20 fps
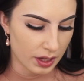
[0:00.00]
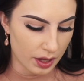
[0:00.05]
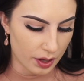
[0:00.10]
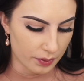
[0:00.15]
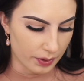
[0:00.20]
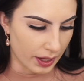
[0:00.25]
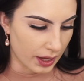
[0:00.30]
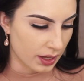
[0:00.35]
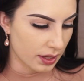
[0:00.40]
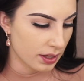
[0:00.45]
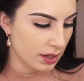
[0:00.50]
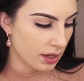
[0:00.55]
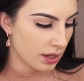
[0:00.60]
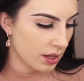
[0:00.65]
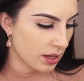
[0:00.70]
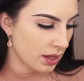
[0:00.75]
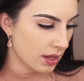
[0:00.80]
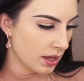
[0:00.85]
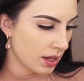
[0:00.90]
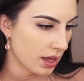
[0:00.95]
Okay,
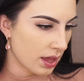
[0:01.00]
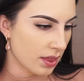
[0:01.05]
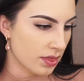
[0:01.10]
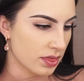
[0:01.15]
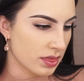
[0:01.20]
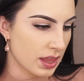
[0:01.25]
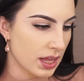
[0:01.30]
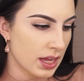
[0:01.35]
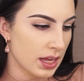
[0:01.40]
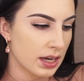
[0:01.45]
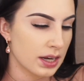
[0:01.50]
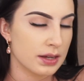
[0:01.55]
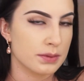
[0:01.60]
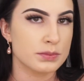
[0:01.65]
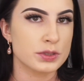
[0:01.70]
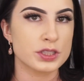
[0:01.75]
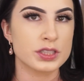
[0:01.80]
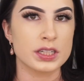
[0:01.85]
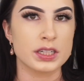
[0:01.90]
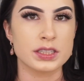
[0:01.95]
and then I'm
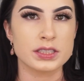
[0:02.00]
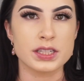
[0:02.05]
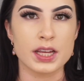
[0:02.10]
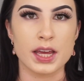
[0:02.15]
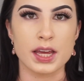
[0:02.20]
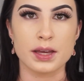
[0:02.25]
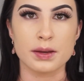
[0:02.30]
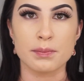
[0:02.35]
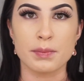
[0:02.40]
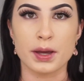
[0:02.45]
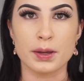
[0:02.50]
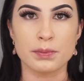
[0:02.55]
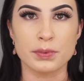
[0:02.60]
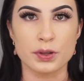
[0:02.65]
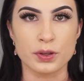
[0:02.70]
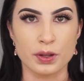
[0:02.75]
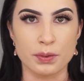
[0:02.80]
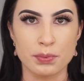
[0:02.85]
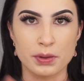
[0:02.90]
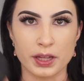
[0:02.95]
just going to take my
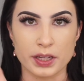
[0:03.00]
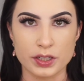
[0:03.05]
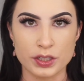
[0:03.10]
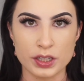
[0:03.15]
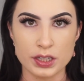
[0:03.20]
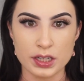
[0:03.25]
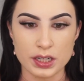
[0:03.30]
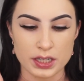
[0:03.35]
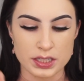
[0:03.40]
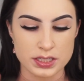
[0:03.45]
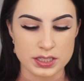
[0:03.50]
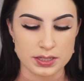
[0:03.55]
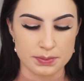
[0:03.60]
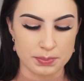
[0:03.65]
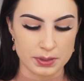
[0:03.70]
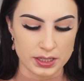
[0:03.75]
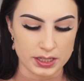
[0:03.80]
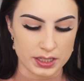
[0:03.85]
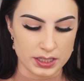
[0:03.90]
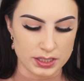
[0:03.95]
beauty blender and dip
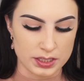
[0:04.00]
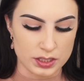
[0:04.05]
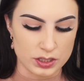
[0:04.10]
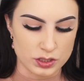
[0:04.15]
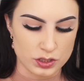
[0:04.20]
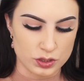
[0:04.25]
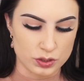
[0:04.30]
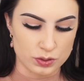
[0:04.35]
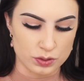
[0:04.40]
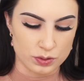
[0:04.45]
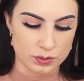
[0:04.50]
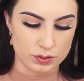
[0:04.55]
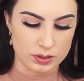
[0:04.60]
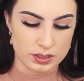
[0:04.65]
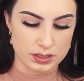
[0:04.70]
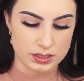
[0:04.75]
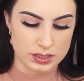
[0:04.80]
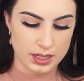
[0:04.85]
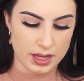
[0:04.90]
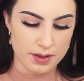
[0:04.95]
it into
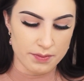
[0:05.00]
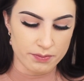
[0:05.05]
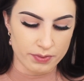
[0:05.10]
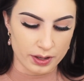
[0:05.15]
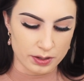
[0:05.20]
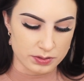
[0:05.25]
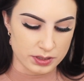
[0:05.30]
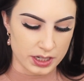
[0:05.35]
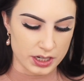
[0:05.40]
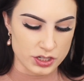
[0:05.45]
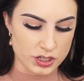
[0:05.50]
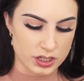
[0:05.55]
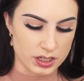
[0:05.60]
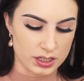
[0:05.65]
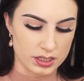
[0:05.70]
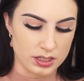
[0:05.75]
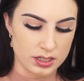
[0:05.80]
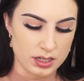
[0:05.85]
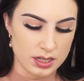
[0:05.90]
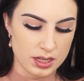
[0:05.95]
the same
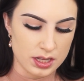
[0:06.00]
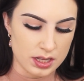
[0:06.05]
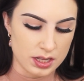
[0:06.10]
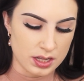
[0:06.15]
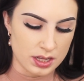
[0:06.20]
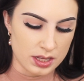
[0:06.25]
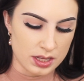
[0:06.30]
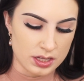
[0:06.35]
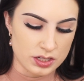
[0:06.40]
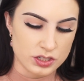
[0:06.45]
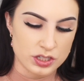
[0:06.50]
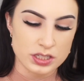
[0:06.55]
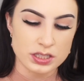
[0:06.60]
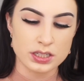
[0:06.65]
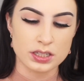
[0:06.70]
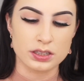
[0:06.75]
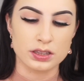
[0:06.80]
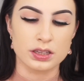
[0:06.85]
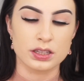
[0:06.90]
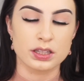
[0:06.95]
foundation, just
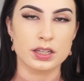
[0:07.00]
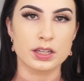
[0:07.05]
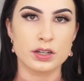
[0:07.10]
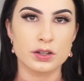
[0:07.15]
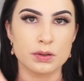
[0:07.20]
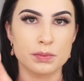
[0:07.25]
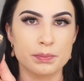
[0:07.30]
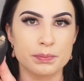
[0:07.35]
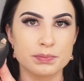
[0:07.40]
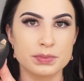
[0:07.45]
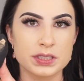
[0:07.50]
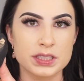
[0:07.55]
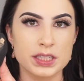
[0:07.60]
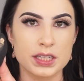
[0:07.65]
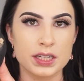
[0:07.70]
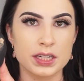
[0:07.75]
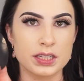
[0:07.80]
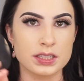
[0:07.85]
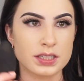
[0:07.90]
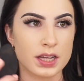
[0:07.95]
a little
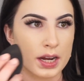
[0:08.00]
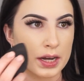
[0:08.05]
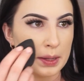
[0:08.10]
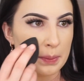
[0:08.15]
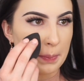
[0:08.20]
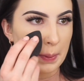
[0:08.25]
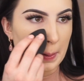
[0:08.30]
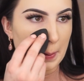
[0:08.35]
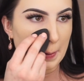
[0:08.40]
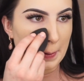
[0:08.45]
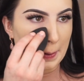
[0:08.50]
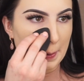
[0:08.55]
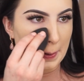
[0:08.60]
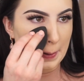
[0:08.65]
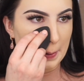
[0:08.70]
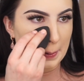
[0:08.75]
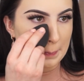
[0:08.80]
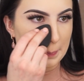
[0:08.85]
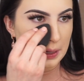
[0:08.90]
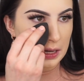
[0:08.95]
teeny tiny bit on there,
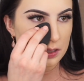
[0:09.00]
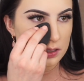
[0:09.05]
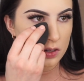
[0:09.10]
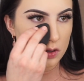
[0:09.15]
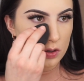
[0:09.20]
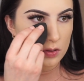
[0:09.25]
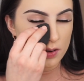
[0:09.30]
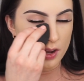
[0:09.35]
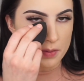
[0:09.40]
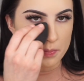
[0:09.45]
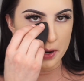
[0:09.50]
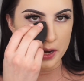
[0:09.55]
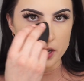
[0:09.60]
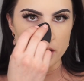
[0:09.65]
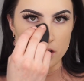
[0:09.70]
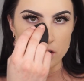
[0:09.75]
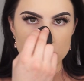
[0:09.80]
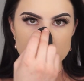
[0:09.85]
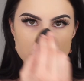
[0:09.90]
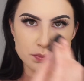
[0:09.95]
and I'm going to go around my
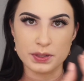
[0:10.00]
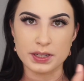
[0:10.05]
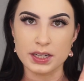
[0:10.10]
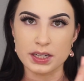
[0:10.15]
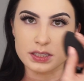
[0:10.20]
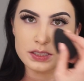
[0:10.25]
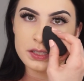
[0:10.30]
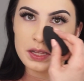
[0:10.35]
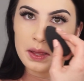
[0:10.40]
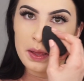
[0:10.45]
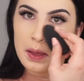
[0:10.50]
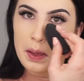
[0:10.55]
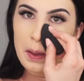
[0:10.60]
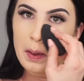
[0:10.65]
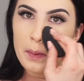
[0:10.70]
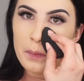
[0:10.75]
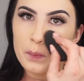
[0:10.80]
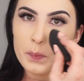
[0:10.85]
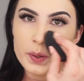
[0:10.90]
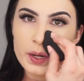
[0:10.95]
nose because
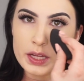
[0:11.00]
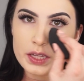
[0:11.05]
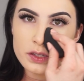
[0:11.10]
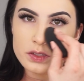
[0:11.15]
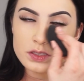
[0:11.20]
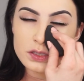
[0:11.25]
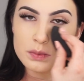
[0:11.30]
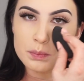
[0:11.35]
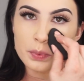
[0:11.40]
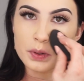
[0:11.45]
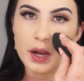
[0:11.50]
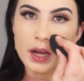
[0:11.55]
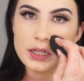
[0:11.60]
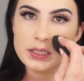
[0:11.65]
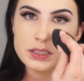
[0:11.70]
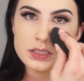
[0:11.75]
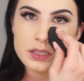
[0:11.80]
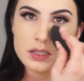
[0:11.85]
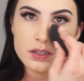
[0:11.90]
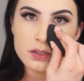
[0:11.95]
when I use a
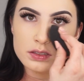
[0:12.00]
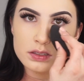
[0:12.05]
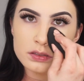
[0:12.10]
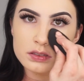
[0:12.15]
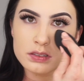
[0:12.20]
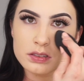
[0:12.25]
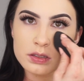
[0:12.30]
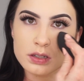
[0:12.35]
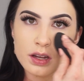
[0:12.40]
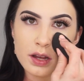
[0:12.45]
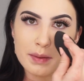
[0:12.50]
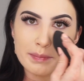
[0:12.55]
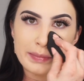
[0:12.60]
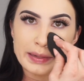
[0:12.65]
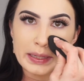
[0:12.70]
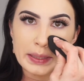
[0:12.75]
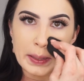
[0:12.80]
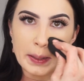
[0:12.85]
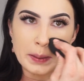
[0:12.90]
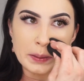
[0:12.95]
brush on
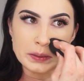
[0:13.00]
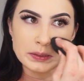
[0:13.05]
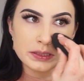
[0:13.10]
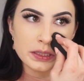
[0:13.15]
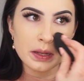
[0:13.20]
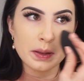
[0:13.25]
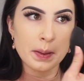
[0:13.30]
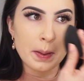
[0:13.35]
my nose,